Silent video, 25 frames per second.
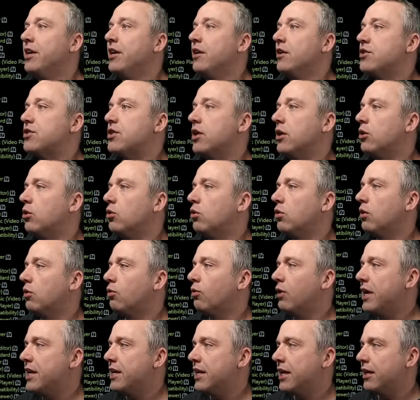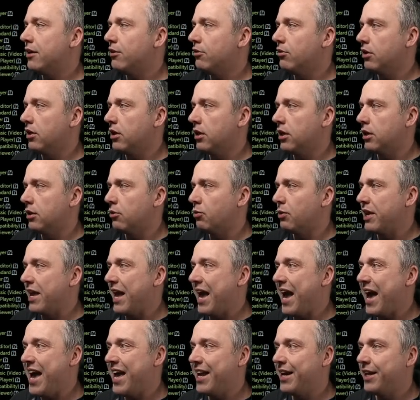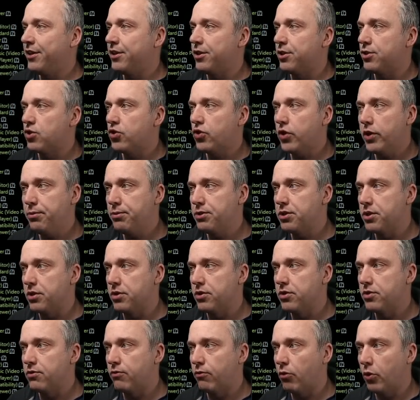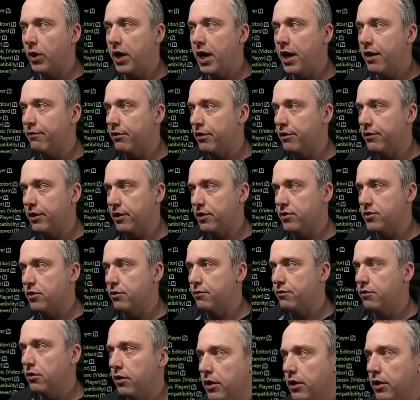So right now, uh, we added descriptions for everything. So if you